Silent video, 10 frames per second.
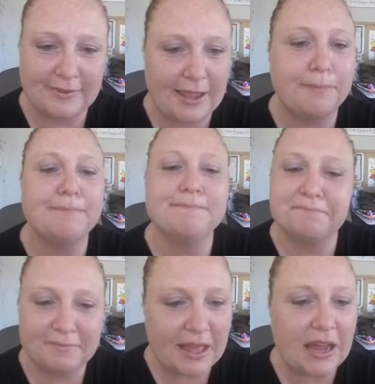Yep,
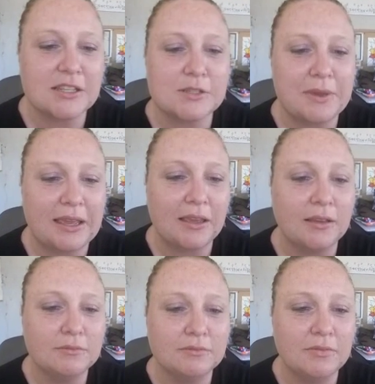that is
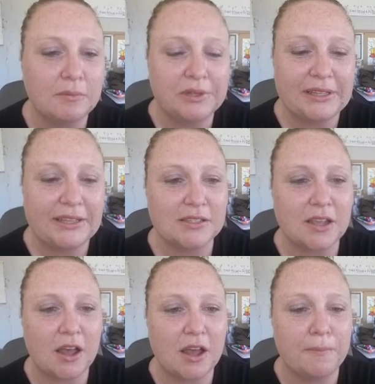me. Please
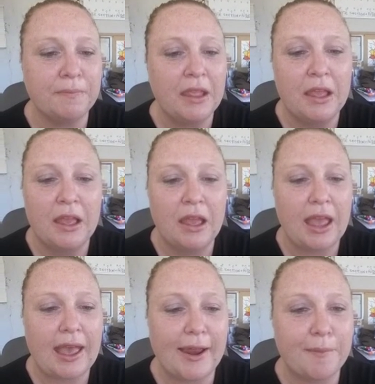come.
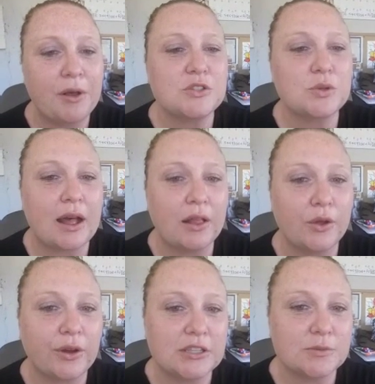And I'm also
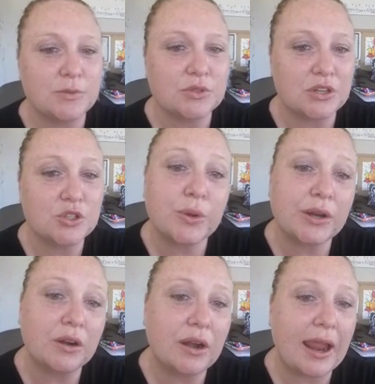Alegria's Muse on
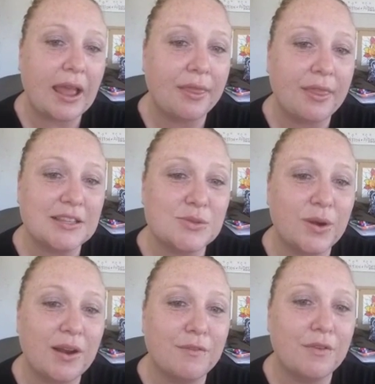Twitter, and that's
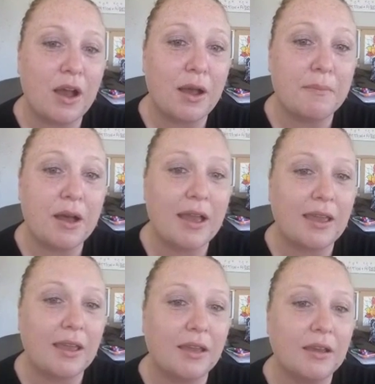where I've got
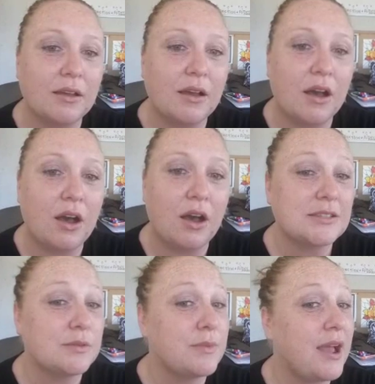my
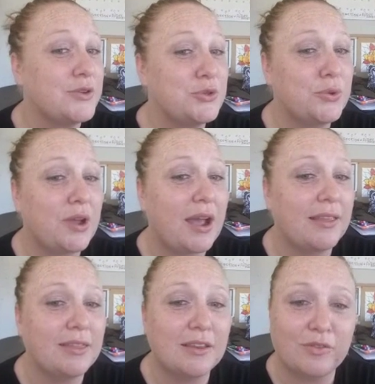awesome how-to
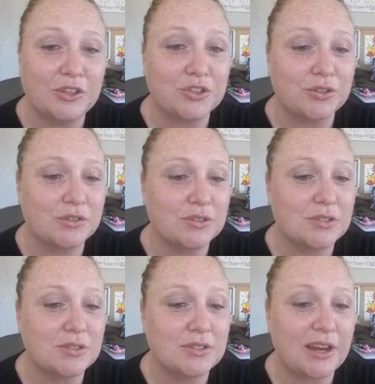guide that
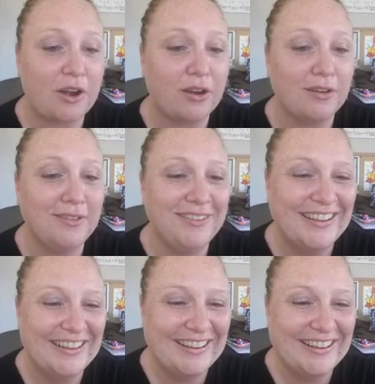features Darren.